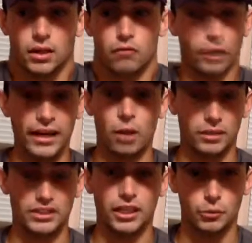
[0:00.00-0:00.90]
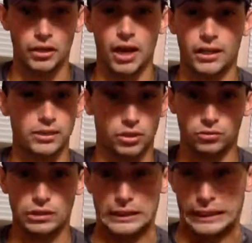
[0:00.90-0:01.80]
Right now I'm going to say they were not
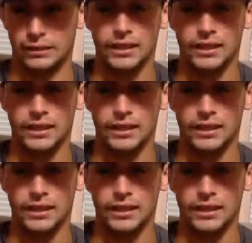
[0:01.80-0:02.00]
because